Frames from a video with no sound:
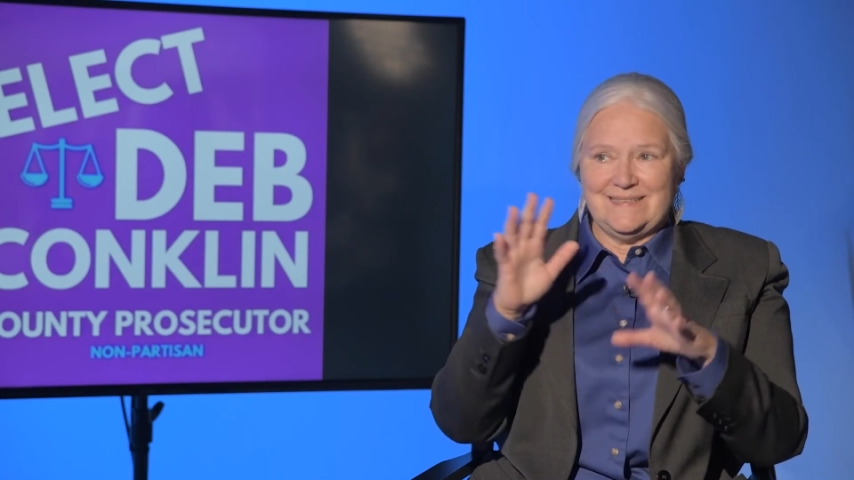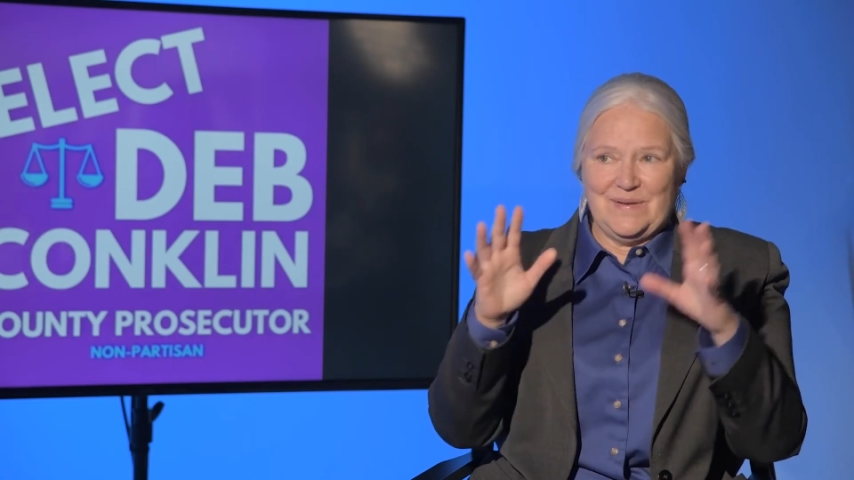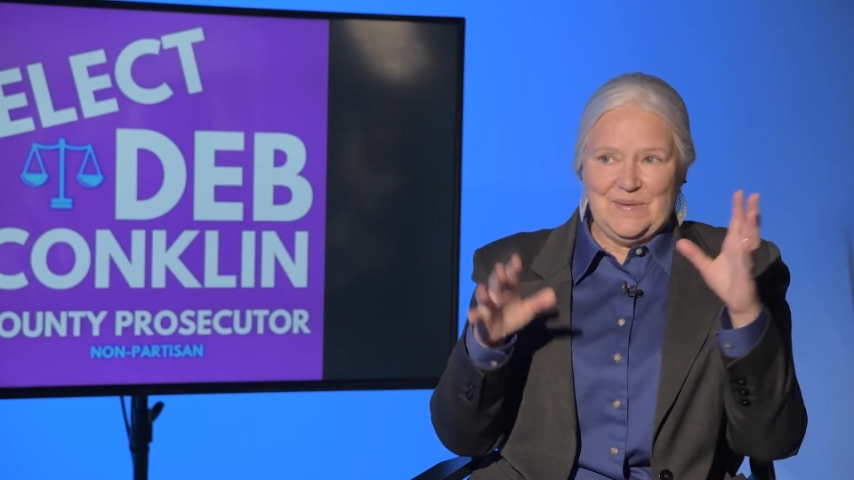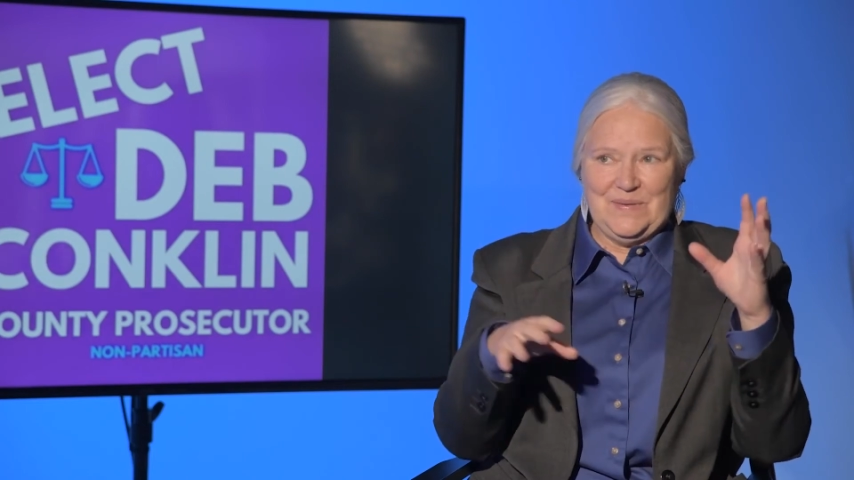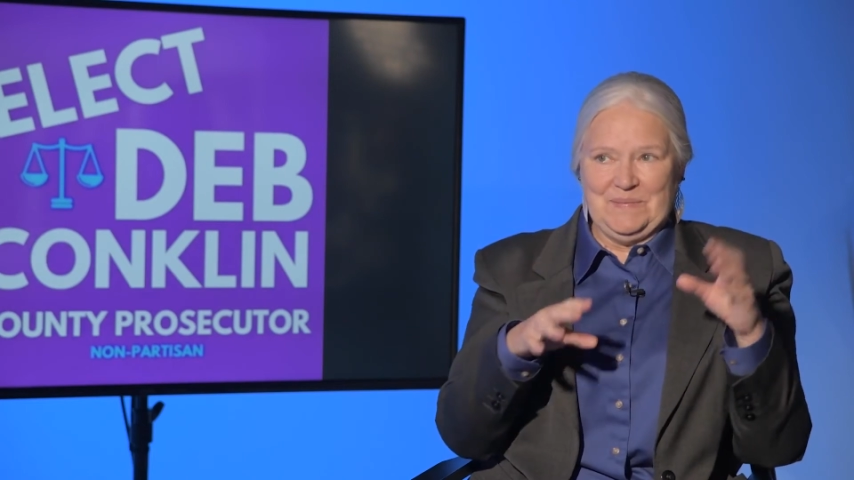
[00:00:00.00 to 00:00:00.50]

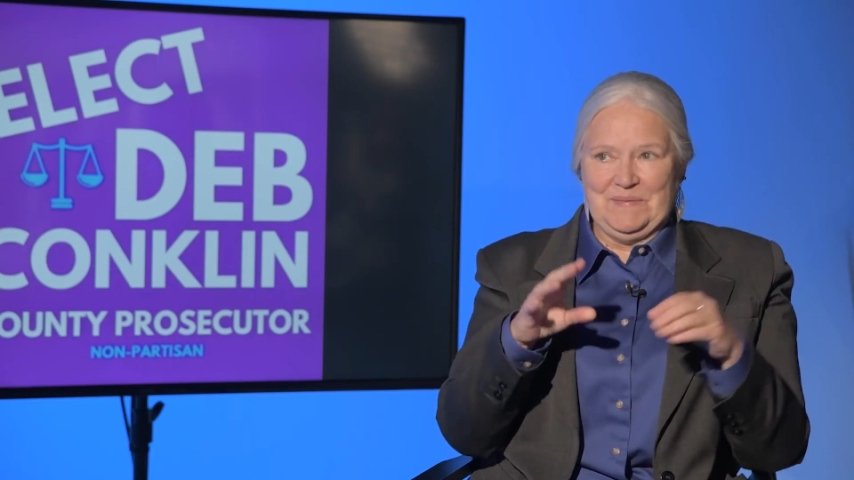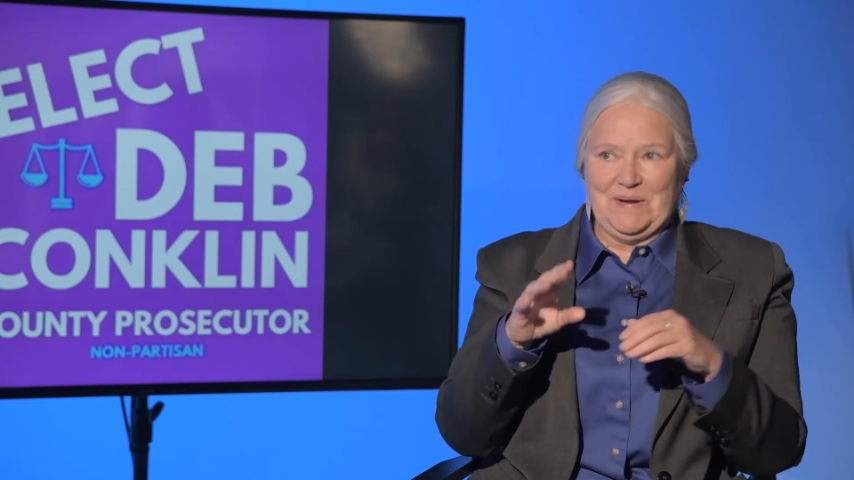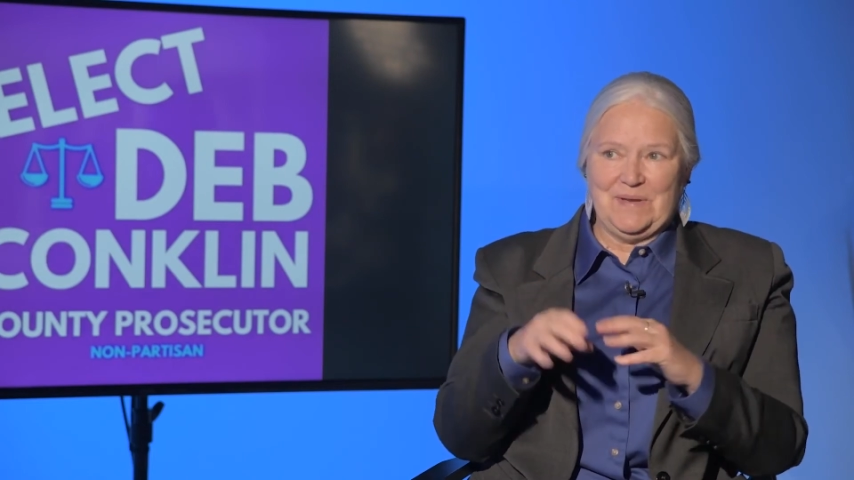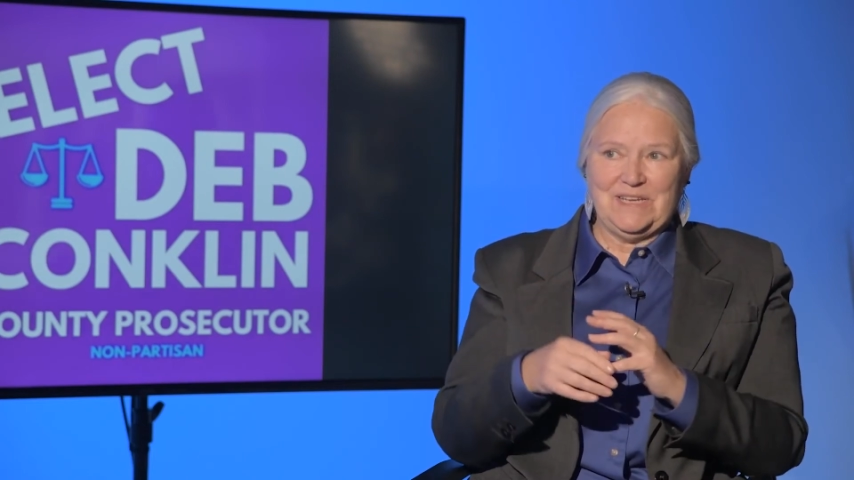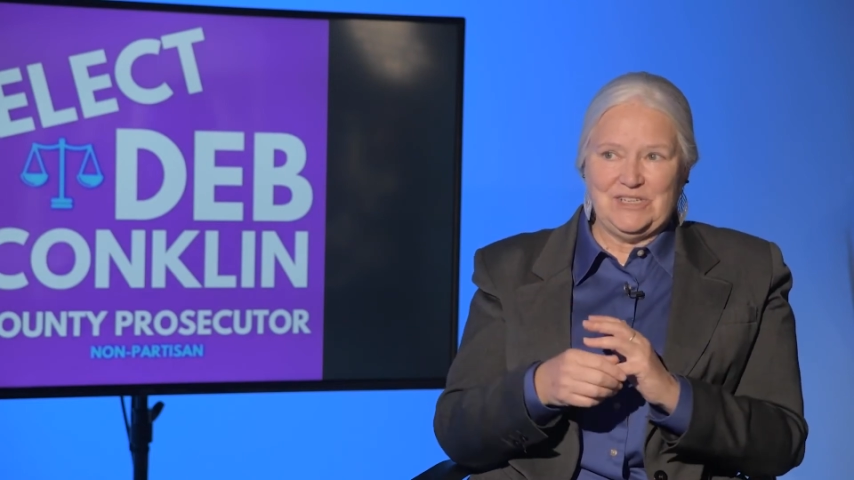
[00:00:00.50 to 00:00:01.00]
whole,
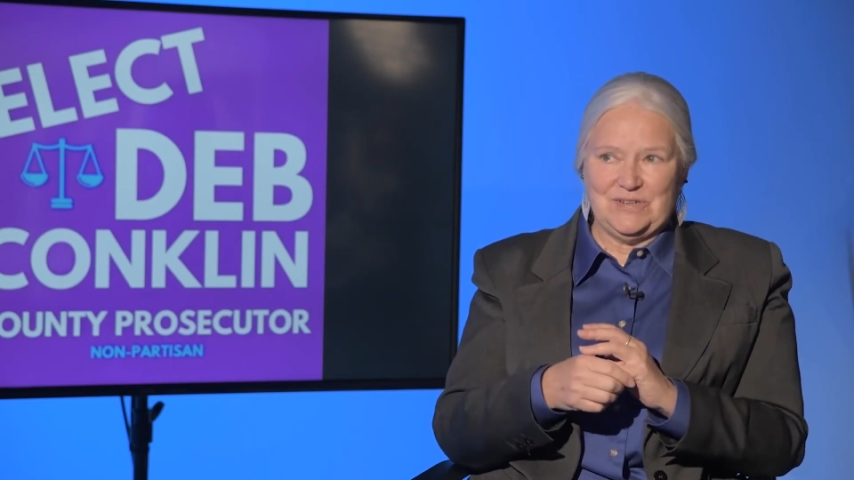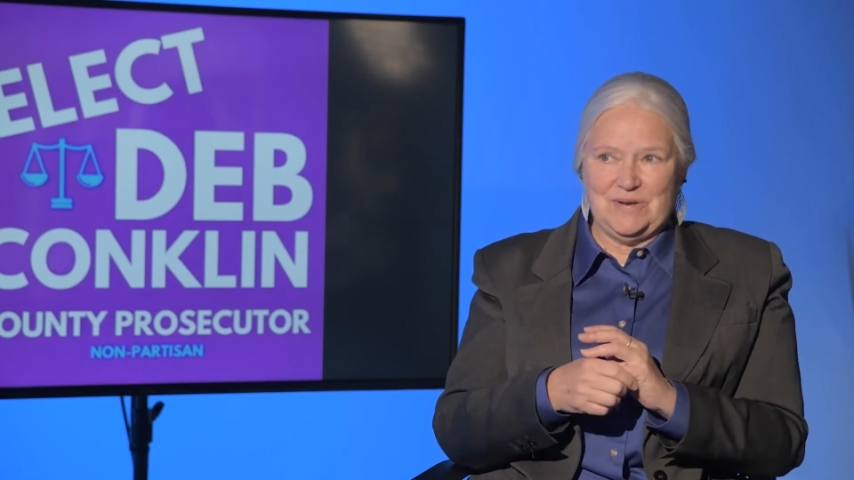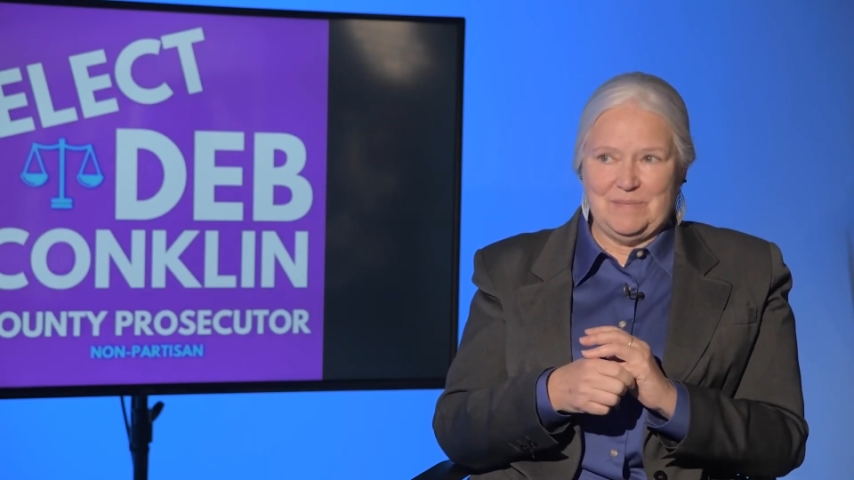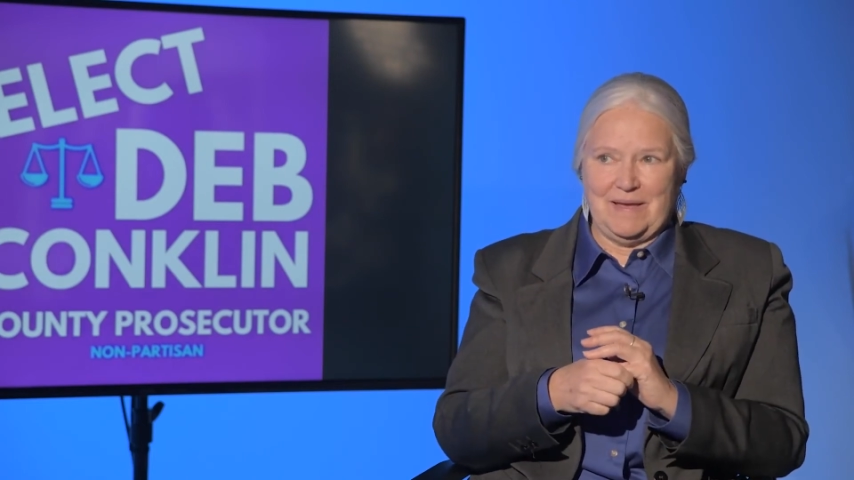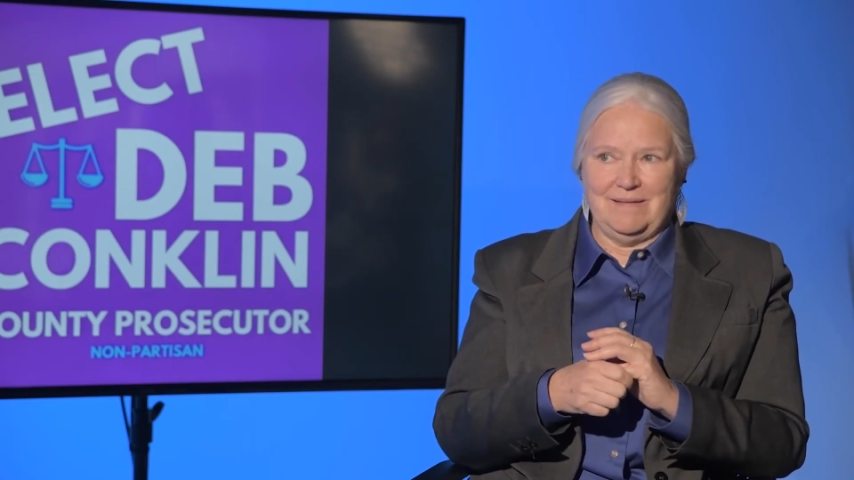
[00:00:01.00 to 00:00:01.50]
issue
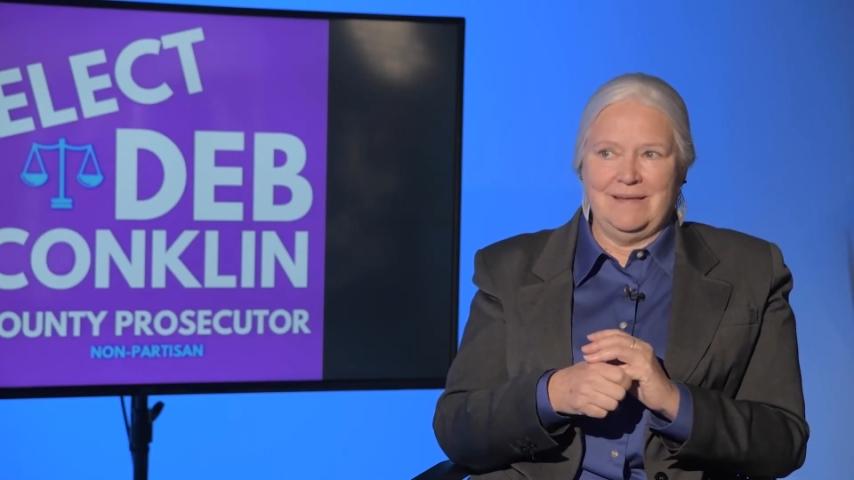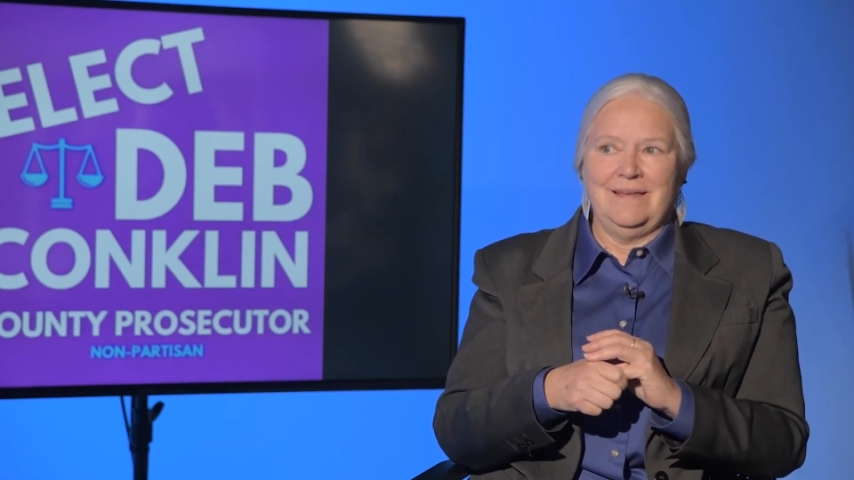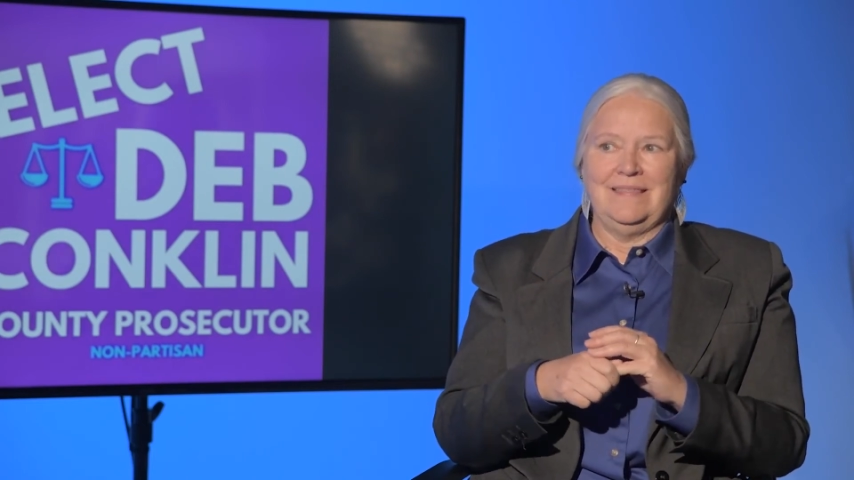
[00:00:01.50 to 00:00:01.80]
about,